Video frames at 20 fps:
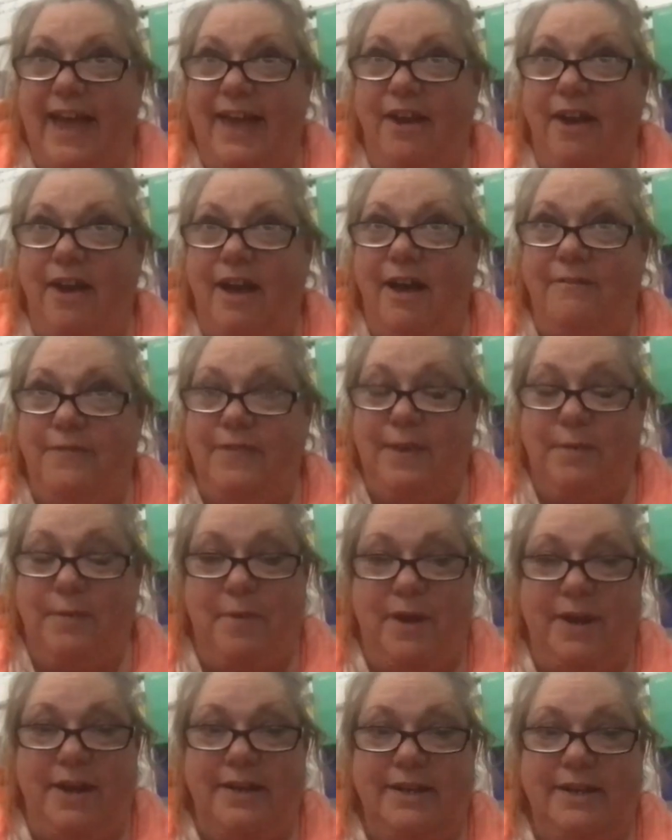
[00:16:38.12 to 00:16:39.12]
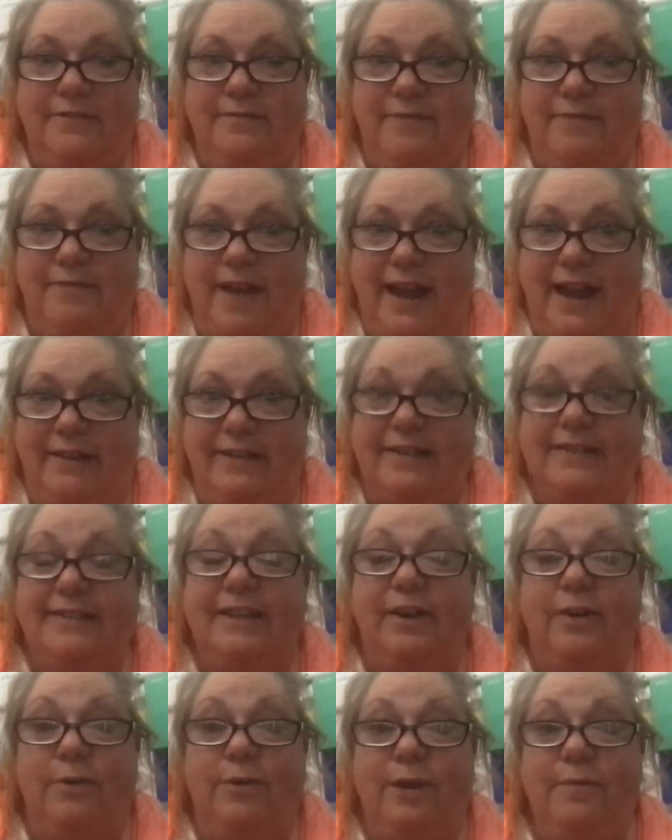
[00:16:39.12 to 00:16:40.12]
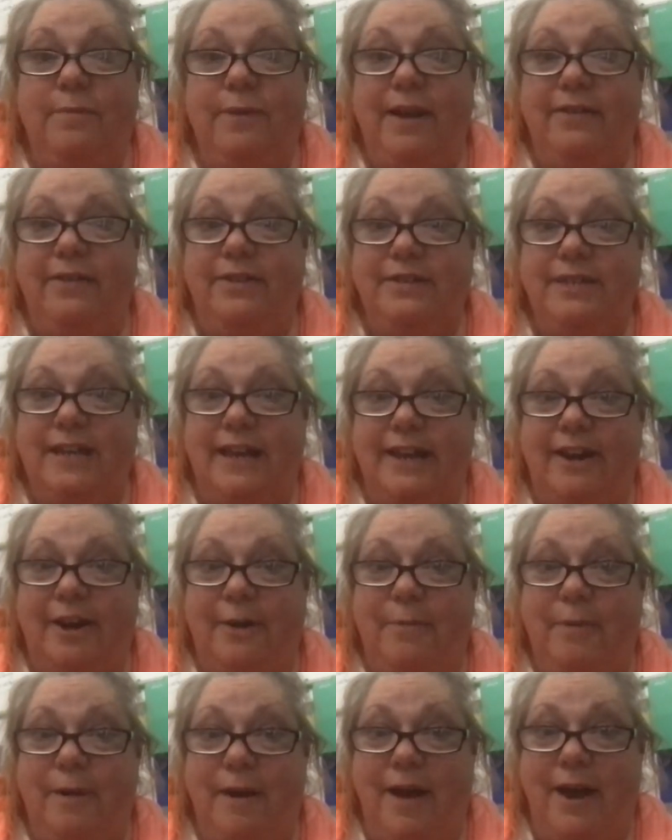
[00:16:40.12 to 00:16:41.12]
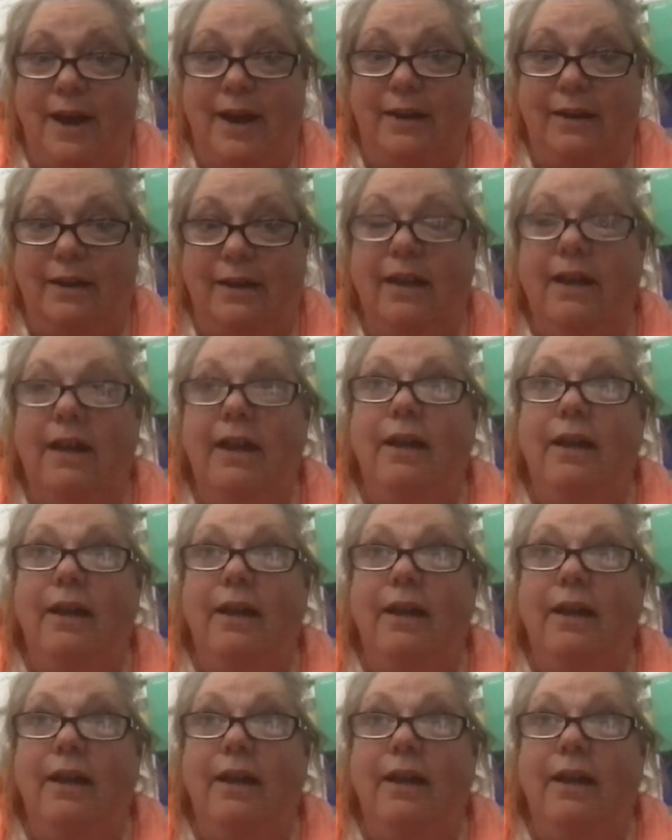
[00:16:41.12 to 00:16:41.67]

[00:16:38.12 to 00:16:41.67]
off and they want it deveined. That's the only way they'll take our product.